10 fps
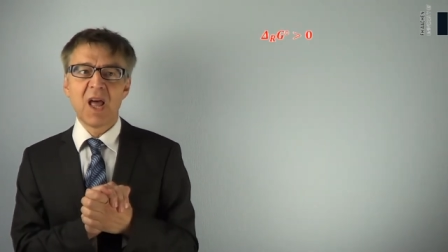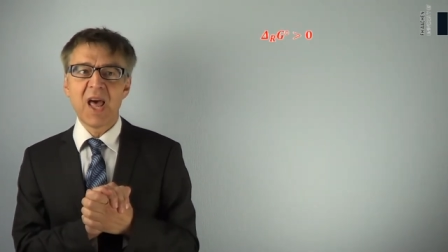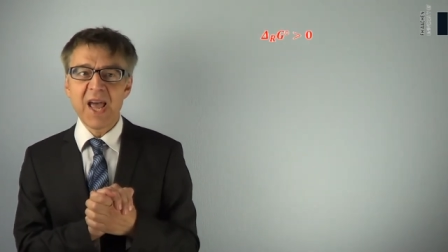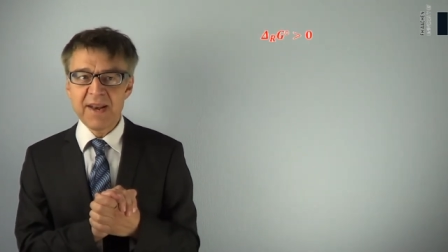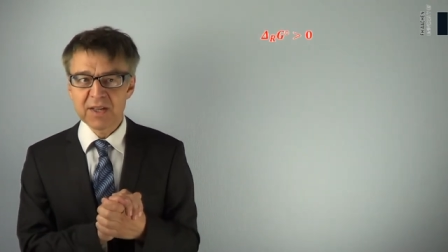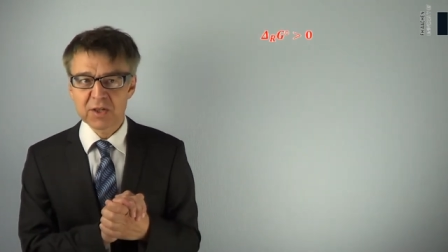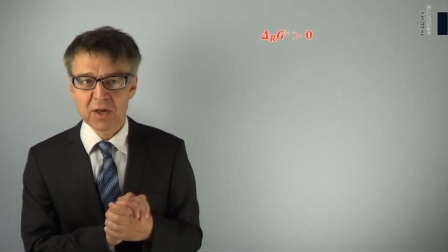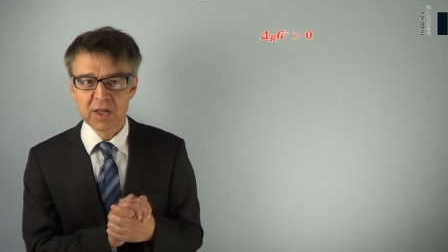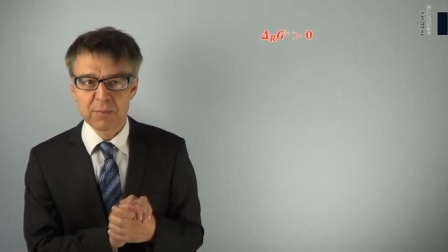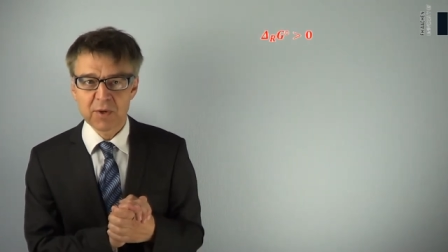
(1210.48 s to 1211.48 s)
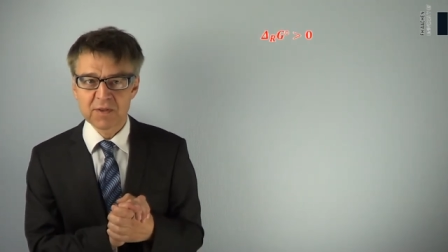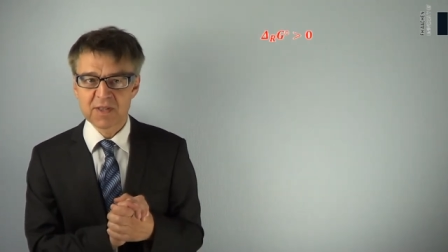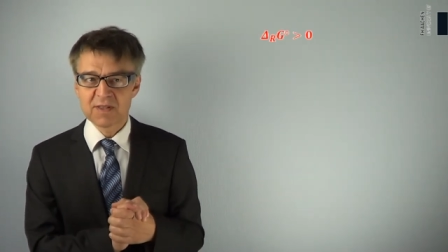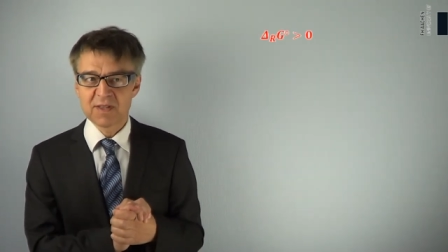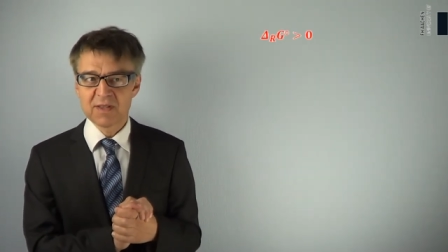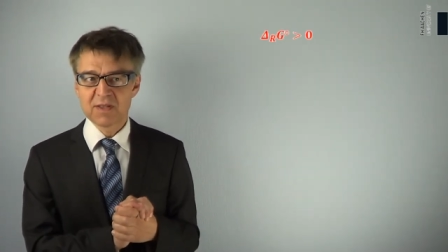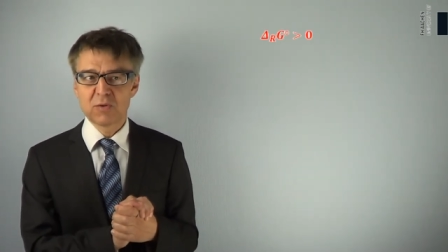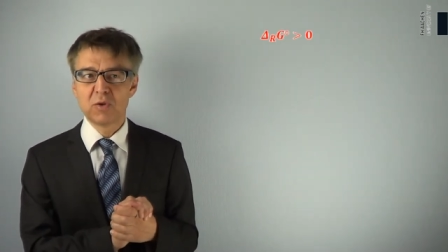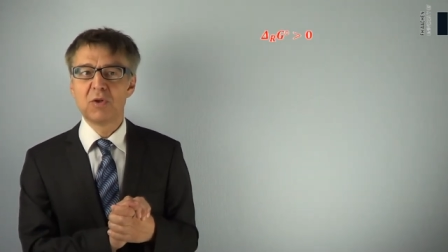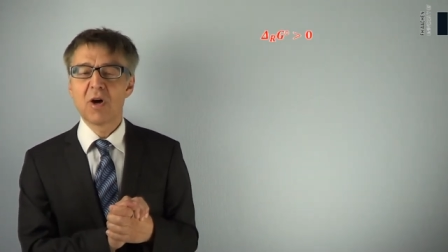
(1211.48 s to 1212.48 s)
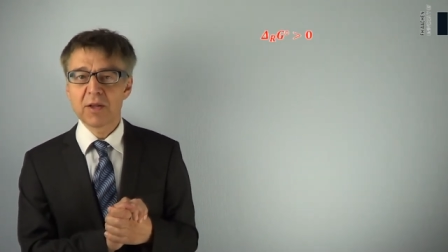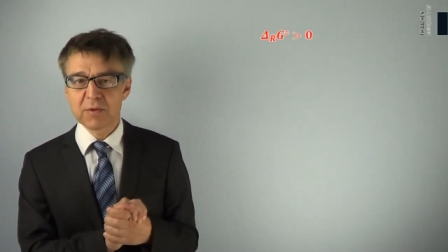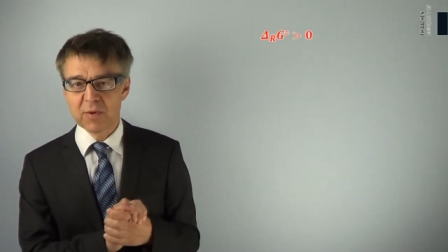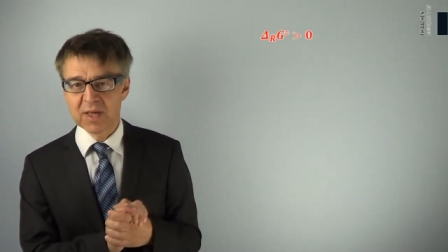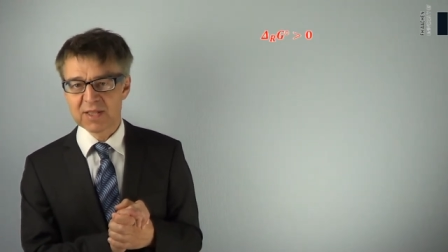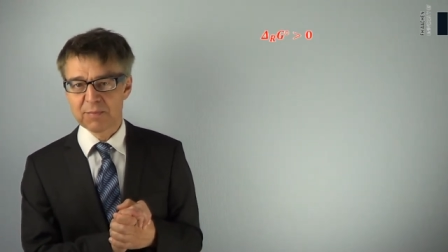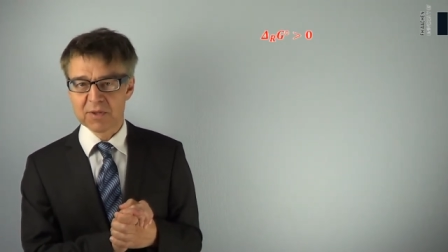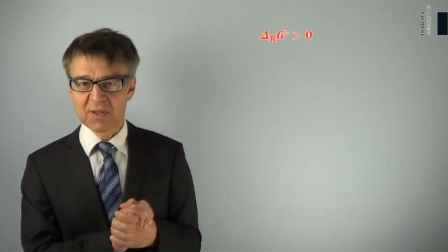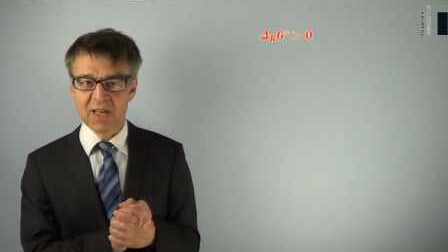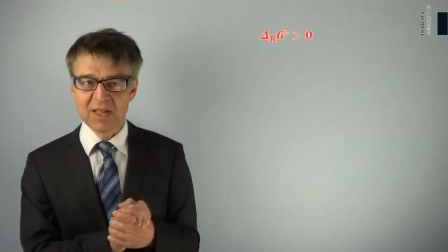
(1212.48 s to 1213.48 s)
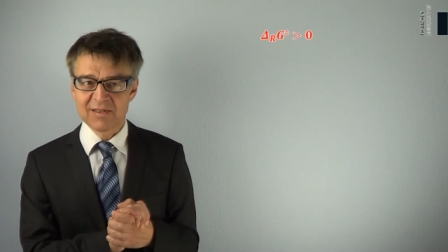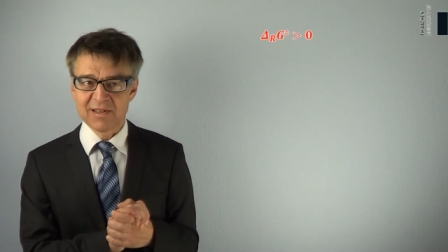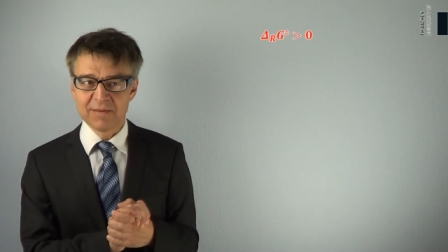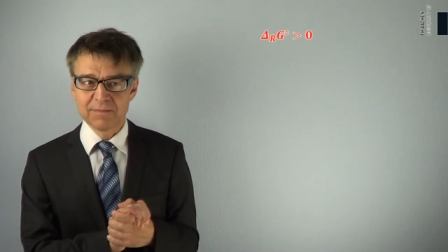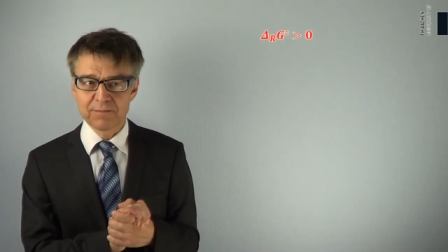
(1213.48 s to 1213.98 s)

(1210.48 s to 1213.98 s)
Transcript: Endergonic processes do not run spontaneously.